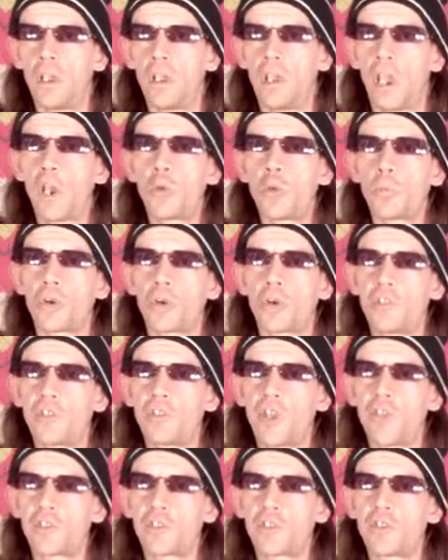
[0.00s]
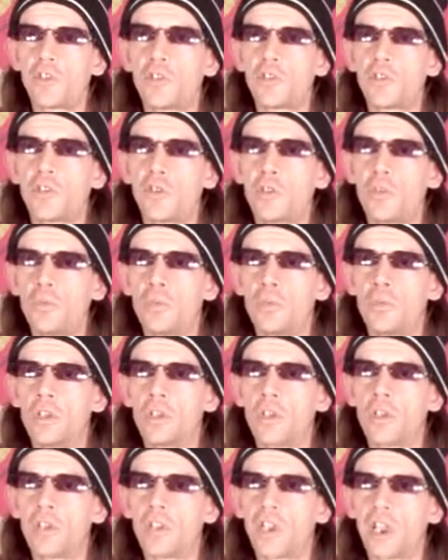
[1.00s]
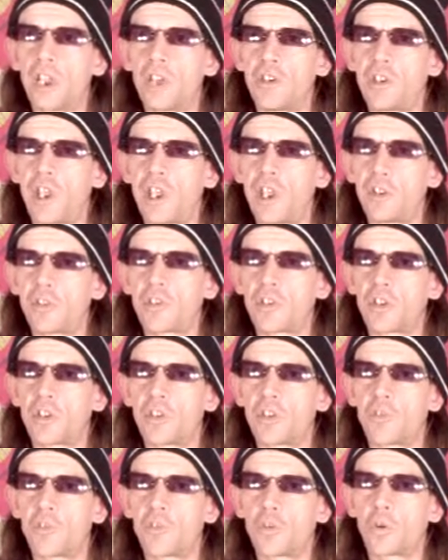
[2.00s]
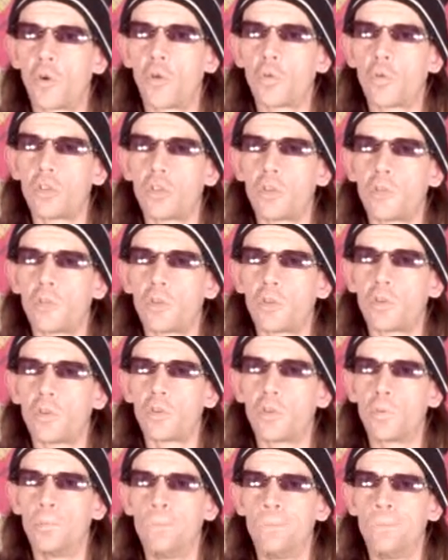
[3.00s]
It possesses you, then takes control of you.